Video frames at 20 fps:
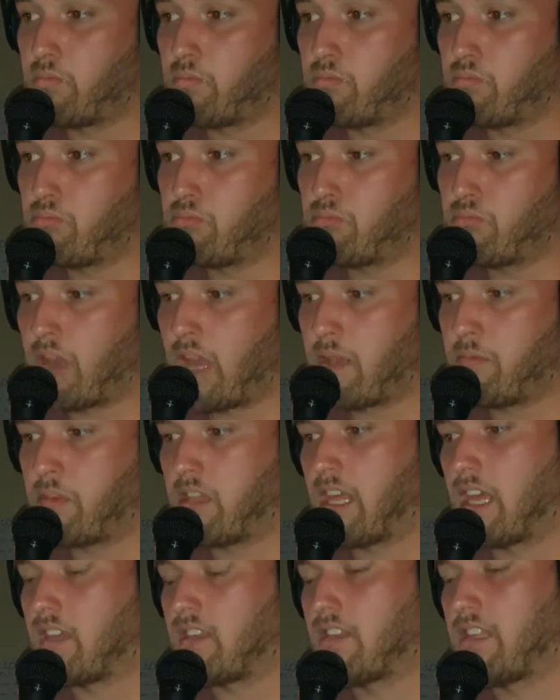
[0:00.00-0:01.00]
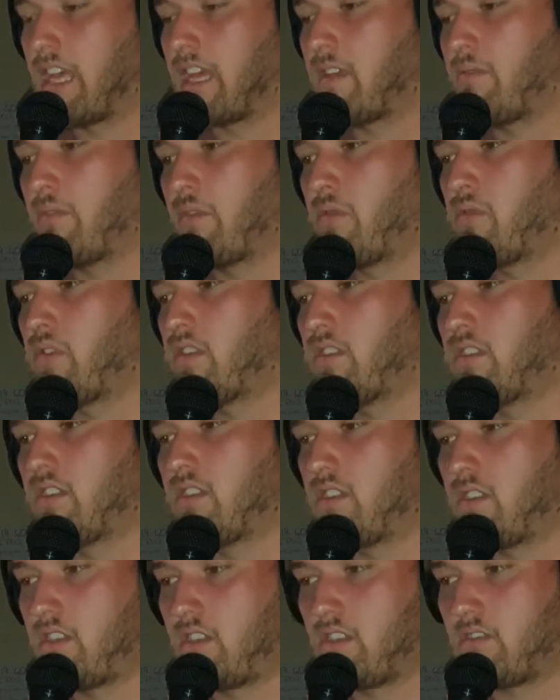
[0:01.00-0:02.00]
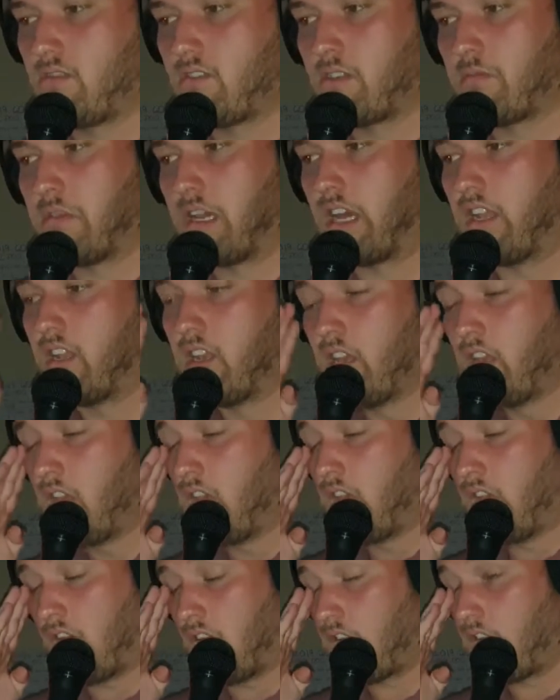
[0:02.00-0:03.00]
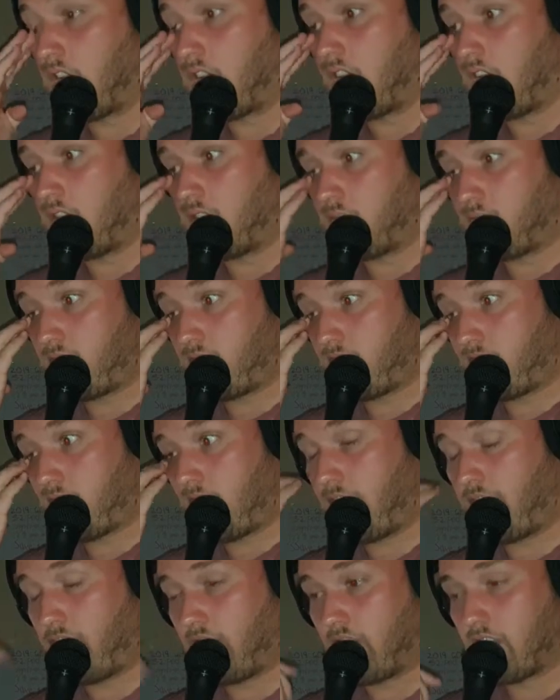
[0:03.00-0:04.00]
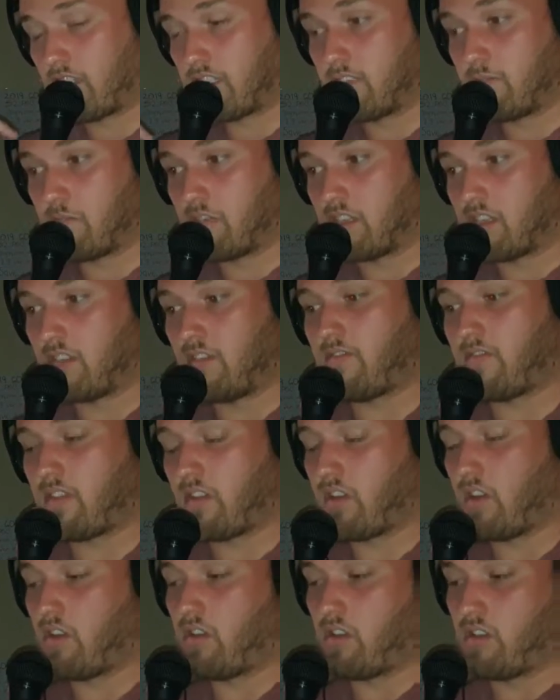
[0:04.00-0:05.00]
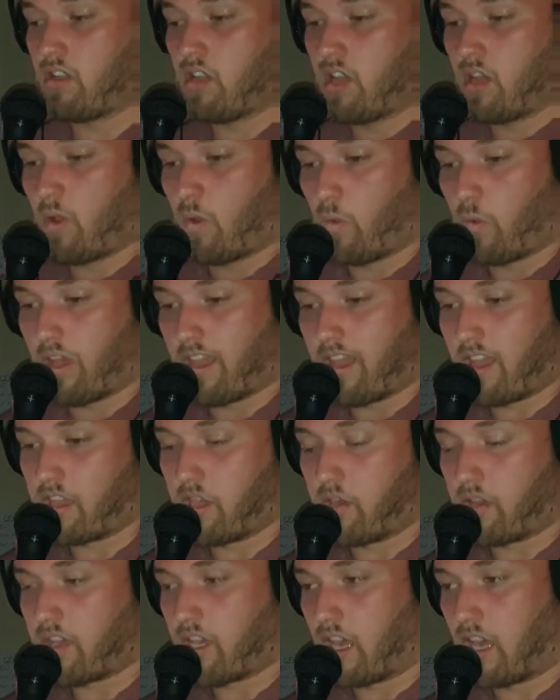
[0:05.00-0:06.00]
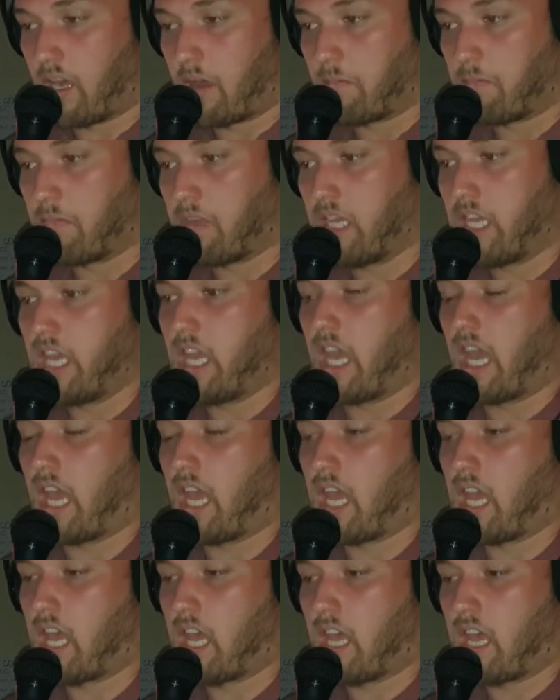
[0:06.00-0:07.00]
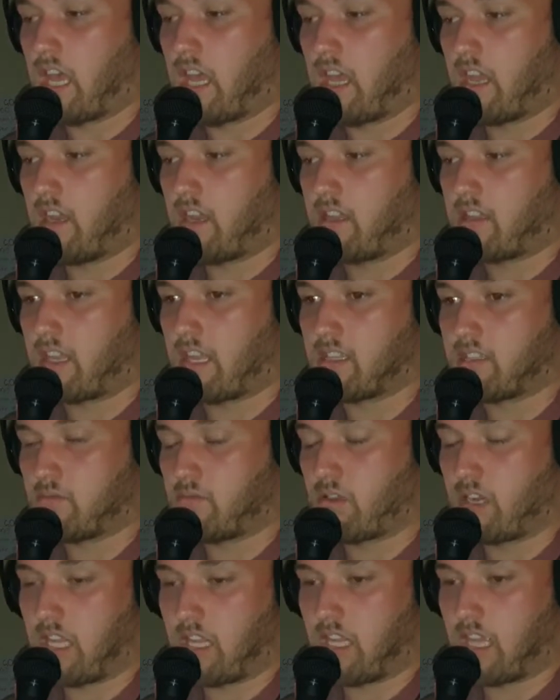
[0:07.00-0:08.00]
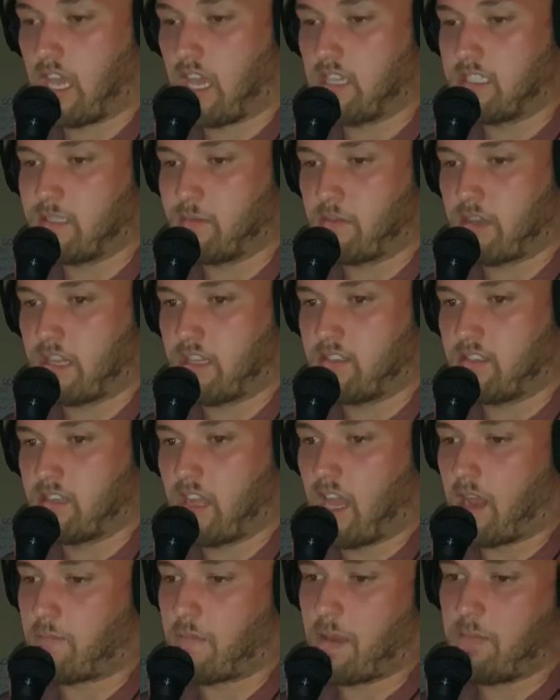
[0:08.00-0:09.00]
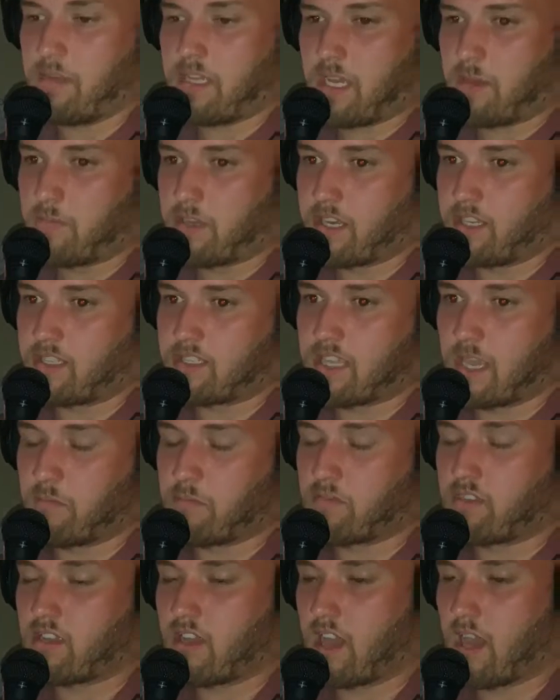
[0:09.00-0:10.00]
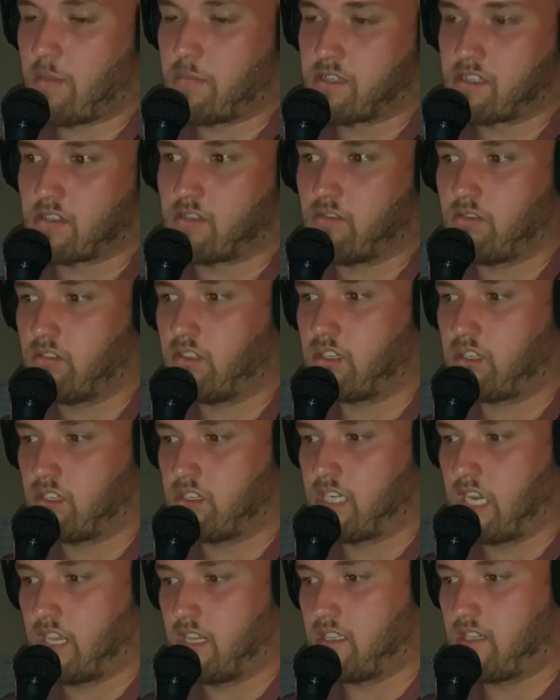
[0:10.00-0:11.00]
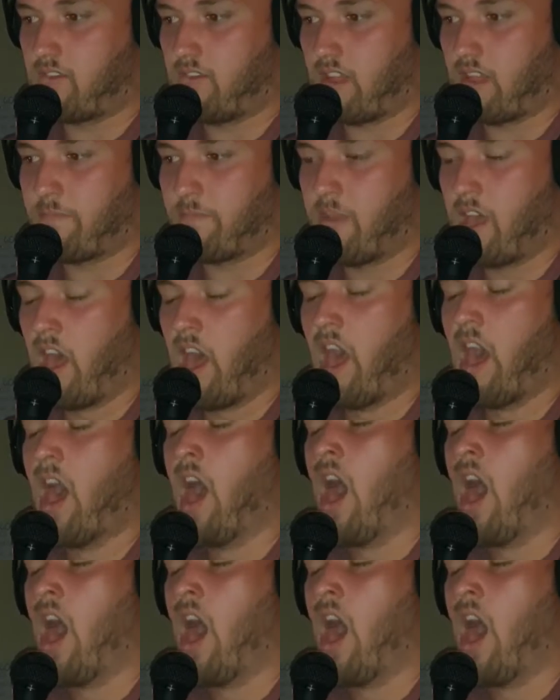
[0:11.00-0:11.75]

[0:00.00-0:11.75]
maybe that can be what to talk about, and refocus him on a different goal where you come and that's what he cares about. And maybe coming at the same time is a cool little challenge for him.